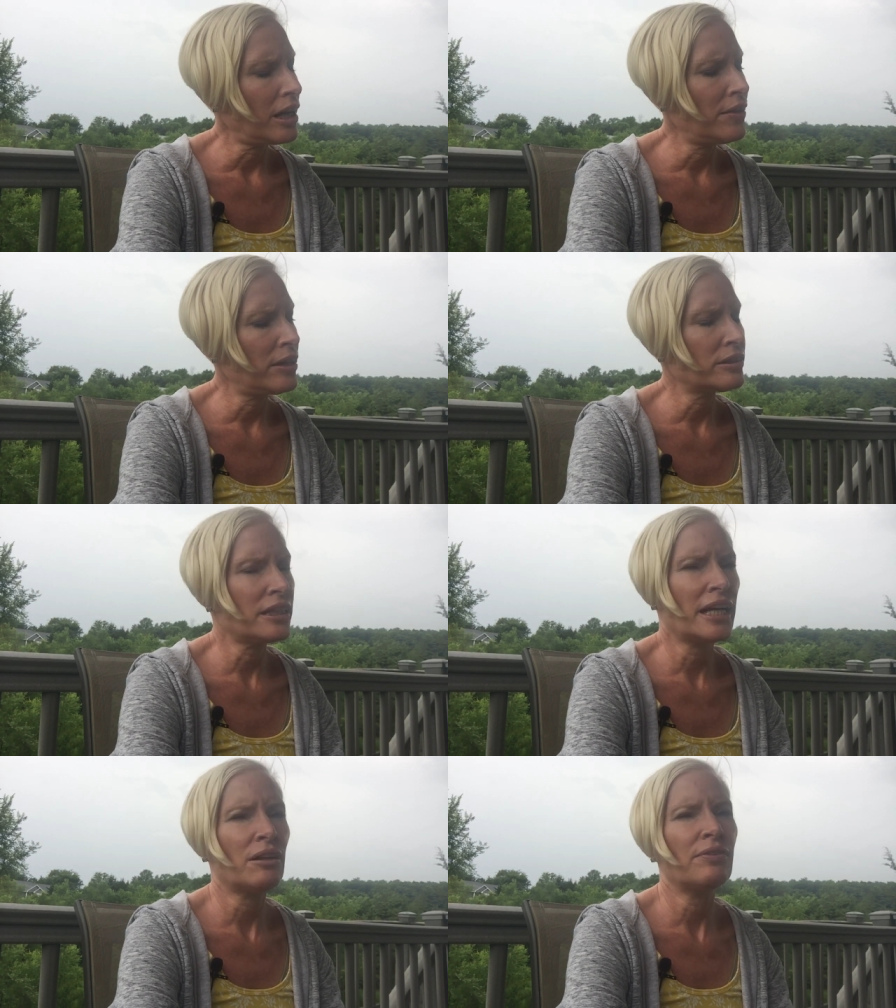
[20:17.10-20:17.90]
And
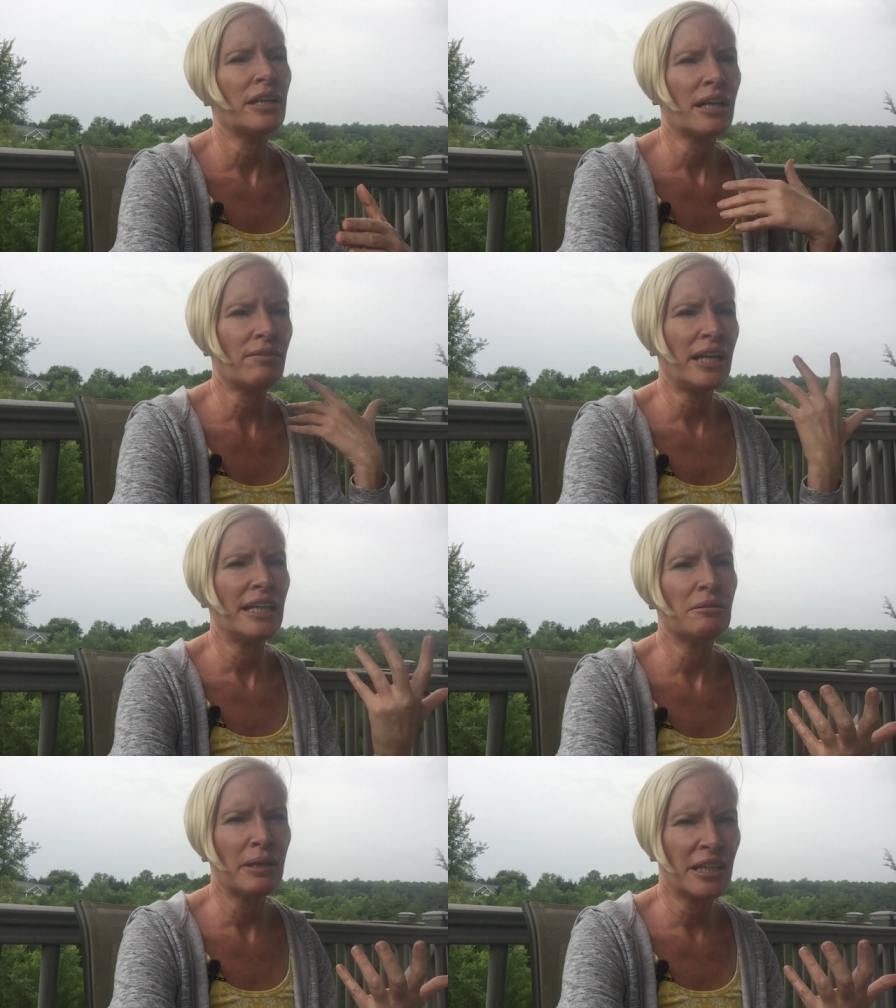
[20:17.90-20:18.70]
there's like a feeling of I
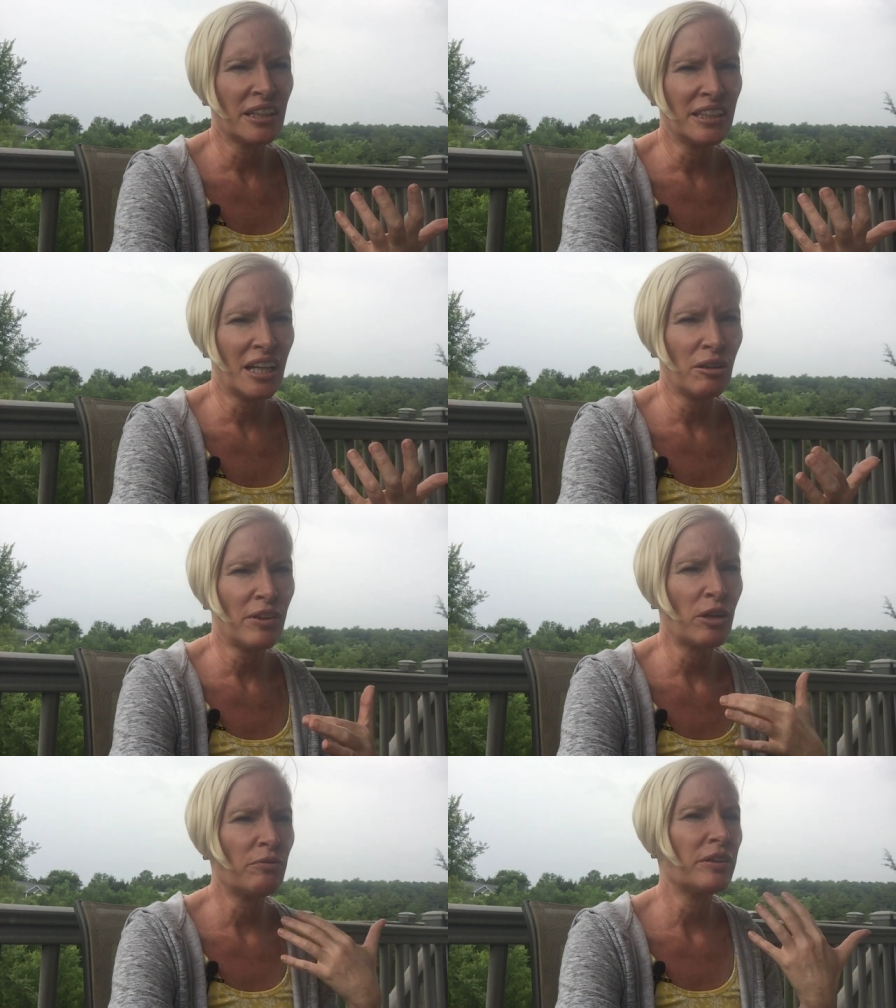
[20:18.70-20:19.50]
need to be good
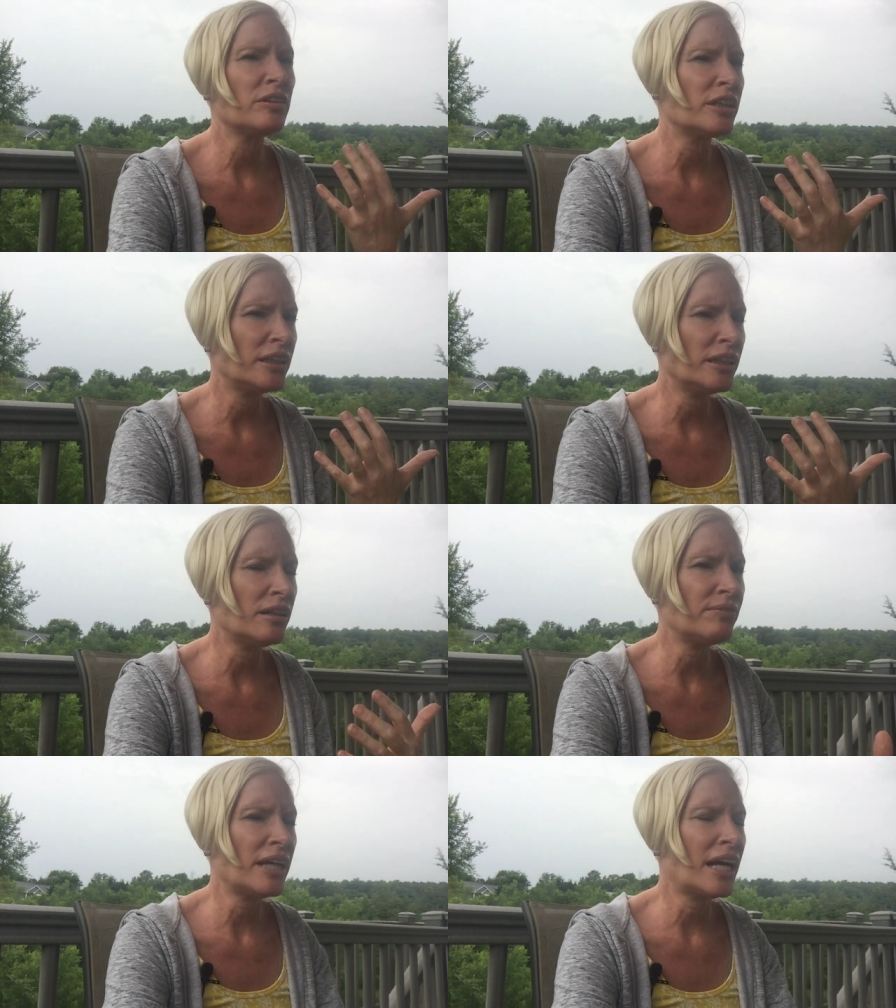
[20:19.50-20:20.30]
enough. I don't feel good
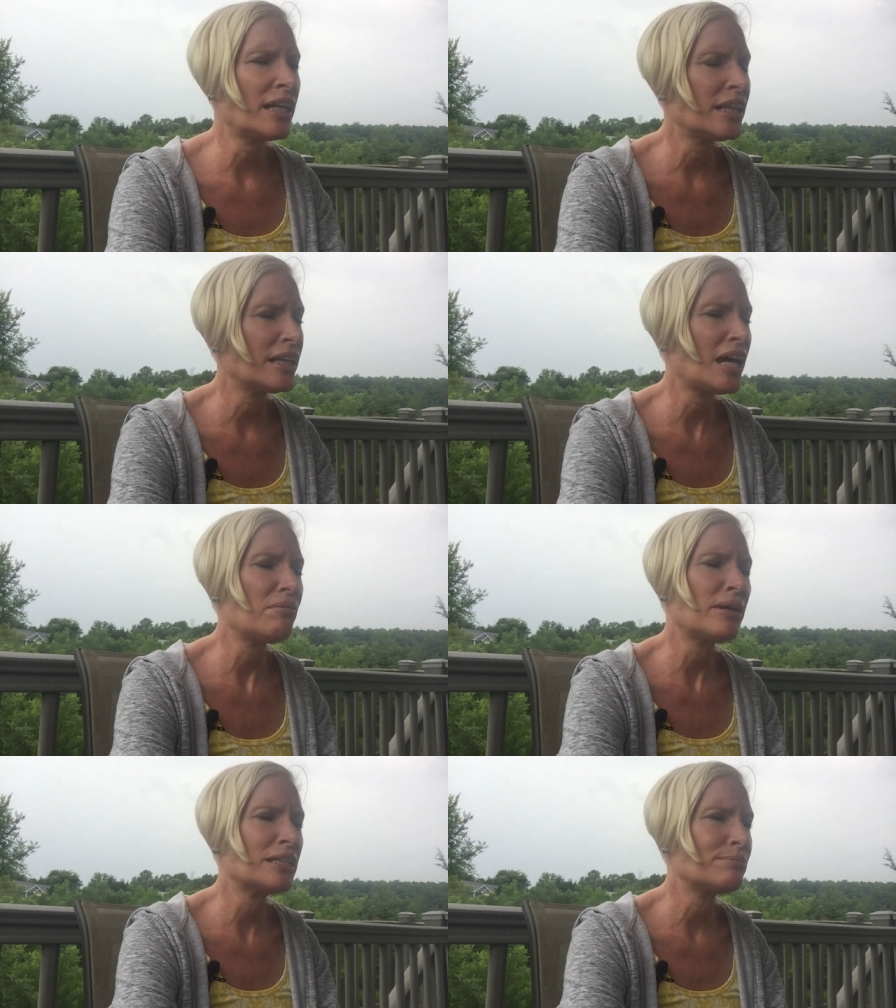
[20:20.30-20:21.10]
enough. That kind of thing.
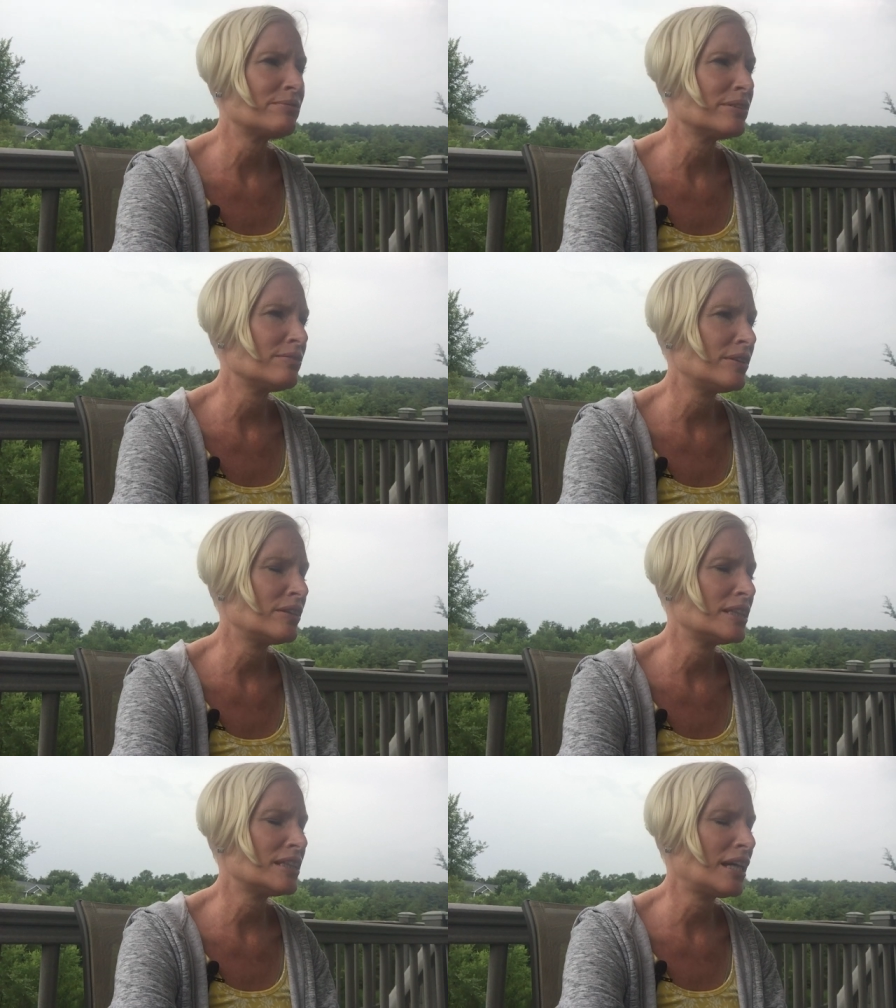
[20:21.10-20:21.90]
That makes me feel
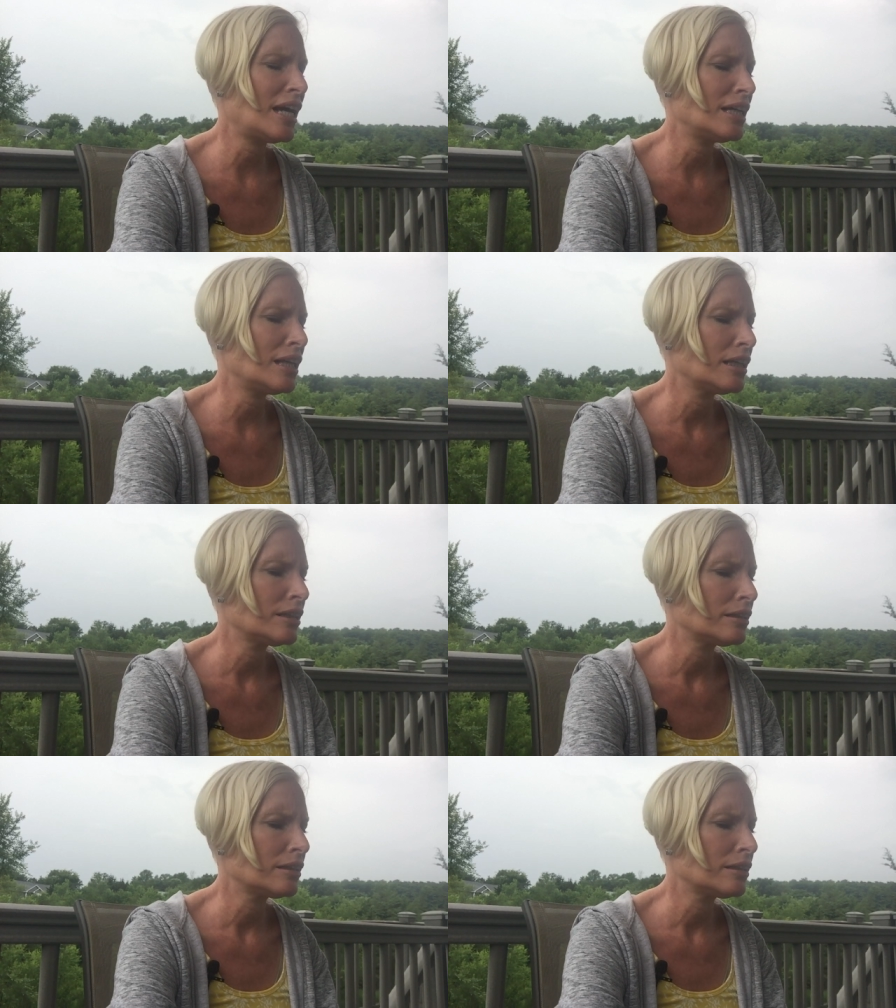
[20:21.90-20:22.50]
very sad.